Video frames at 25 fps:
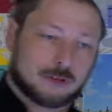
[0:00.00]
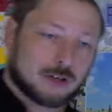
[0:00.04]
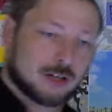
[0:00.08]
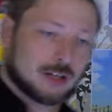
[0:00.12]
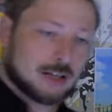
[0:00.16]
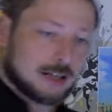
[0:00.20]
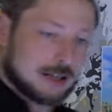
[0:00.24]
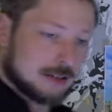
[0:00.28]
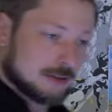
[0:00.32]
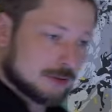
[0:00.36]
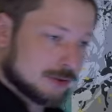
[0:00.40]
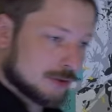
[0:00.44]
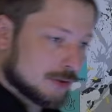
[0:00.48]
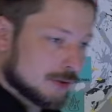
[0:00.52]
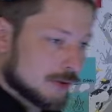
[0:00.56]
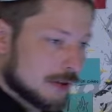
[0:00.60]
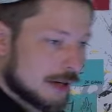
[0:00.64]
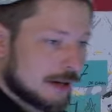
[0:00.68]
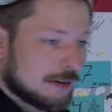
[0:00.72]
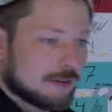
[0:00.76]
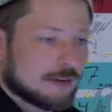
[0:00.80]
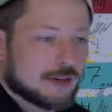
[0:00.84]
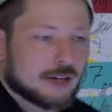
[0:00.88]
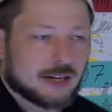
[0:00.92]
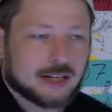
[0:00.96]
royal household
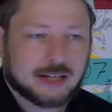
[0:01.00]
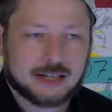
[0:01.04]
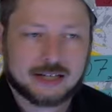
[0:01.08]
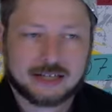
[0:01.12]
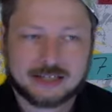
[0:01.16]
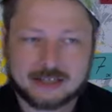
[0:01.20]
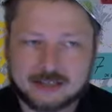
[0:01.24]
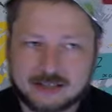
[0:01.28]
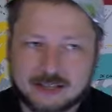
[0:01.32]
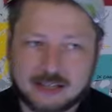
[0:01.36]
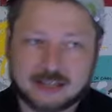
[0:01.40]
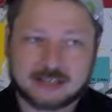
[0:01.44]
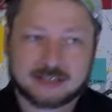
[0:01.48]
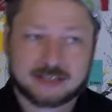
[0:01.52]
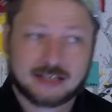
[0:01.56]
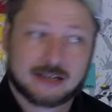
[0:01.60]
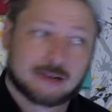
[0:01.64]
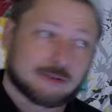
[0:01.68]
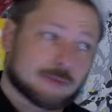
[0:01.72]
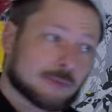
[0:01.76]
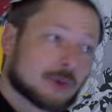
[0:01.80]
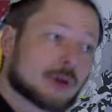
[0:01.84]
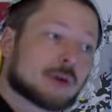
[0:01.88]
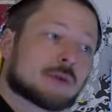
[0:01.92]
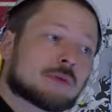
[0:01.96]
now, is a
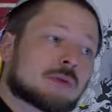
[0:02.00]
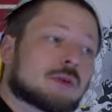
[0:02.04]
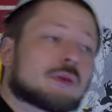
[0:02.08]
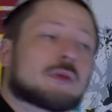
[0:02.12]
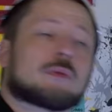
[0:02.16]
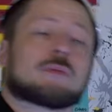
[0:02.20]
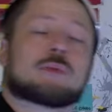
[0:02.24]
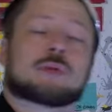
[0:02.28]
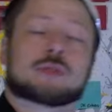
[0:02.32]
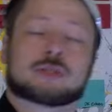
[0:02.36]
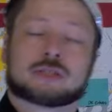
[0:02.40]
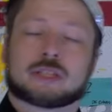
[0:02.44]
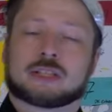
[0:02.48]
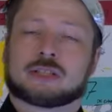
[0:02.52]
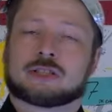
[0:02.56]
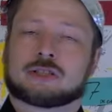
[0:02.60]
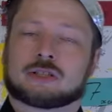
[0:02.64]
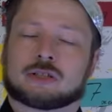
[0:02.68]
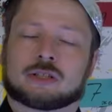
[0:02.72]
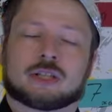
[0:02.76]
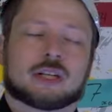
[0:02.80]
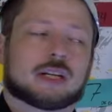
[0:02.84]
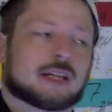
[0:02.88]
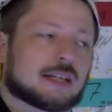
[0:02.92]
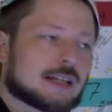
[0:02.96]
ceremonial
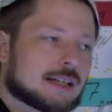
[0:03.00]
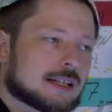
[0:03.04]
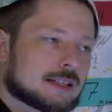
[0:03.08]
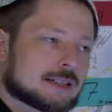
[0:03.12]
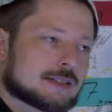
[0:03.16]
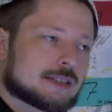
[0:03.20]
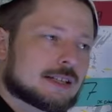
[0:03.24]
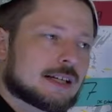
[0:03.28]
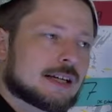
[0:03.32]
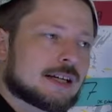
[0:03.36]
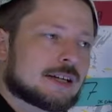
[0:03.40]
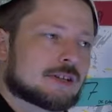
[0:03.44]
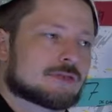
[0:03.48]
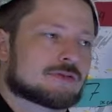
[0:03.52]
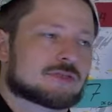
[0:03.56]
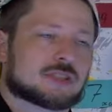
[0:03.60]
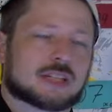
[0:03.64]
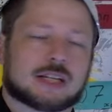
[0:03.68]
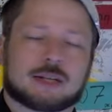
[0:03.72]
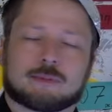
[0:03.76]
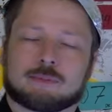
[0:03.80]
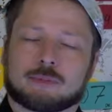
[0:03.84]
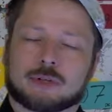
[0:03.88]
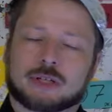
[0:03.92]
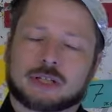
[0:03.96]
position. Yes, they're head of
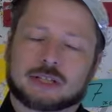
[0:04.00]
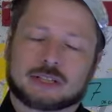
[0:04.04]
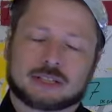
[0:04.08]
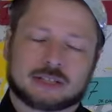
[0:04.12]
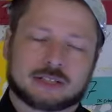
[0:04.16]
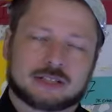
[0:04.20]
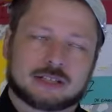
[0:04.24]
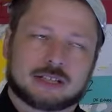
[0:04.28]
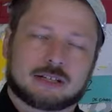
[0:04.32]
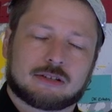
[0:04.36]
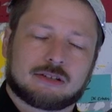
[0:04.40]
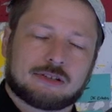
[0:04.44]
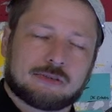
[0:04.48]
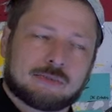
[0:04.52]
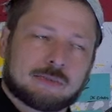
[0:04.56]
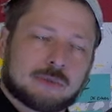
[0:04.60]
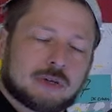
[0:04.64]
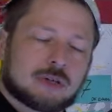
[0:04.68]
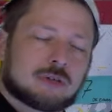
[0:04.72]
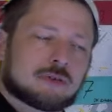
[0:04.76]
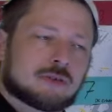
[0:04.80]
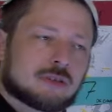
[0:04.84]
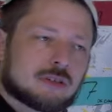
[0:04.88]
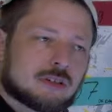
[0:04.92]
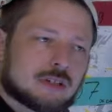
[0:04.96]
state, but it's a
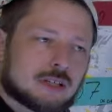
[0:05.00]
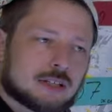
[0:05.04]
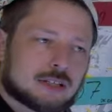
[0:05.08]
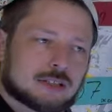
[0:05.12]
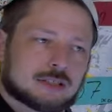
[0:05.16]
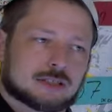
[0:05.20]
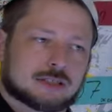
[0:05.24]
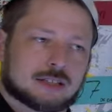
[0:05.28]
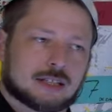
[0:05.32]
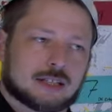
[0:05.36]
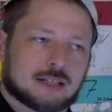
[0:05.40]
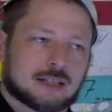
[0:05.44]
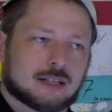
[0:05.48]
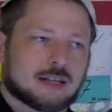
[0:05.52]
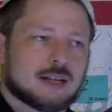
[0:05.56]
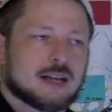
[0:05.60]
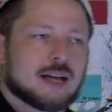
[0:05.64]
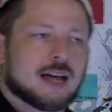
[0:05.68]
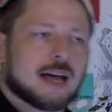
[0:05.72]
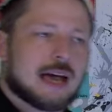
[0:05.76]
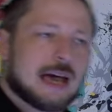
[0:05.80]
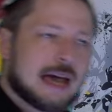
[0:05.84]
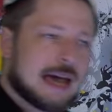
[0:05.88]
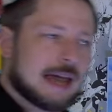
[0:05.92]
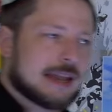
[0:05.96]
ceremonial head of state.
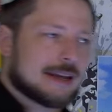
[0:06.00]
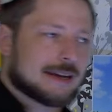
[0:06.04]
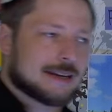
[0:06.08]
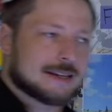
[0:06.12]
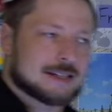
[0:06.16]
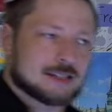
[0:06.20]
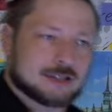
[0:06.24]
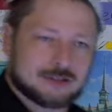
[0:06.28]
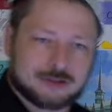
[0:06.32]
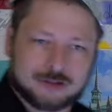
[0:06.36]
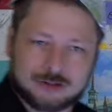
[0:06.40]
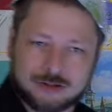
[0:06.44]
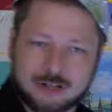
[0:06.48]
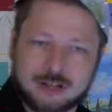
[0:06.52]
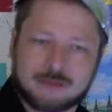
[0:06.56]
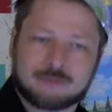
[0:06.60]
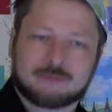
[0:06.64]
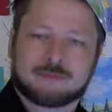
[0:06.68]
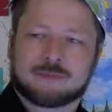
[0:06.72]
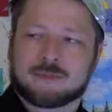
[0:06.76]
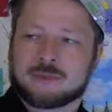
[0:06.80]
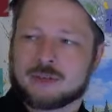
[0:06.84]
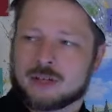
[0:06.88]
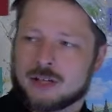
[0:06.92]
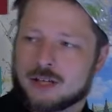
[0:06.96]
And there's
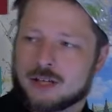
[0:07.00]
some